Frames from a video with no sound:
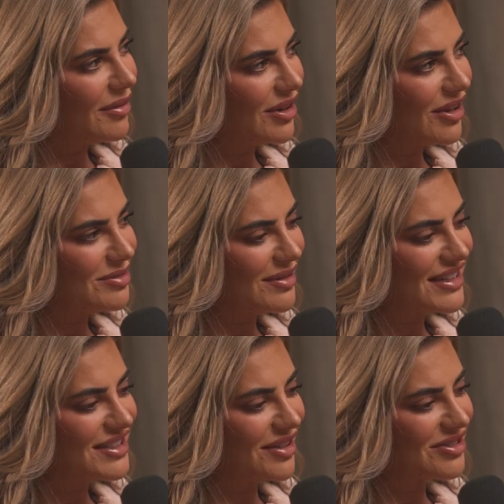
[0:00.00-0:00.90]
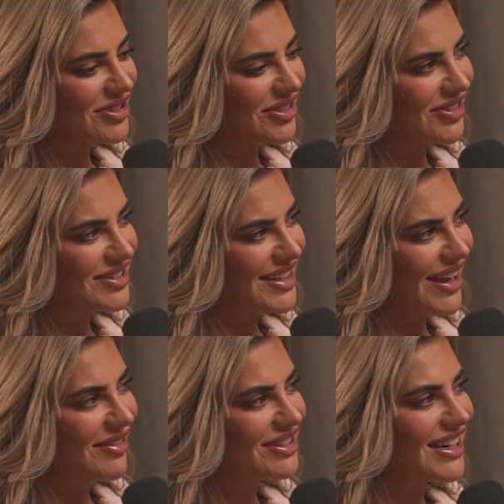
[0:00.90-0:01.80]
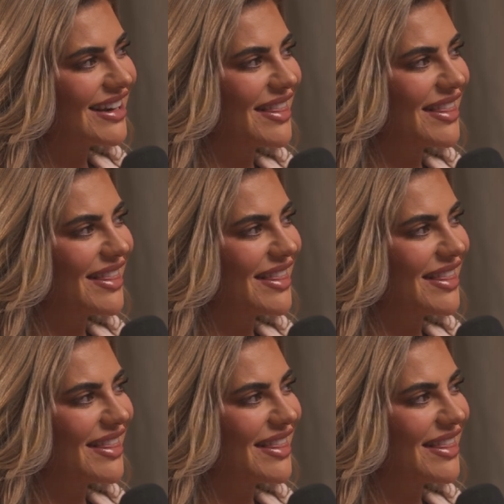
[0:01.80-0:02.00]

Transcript: want to go to one of these socials. I wish I'd done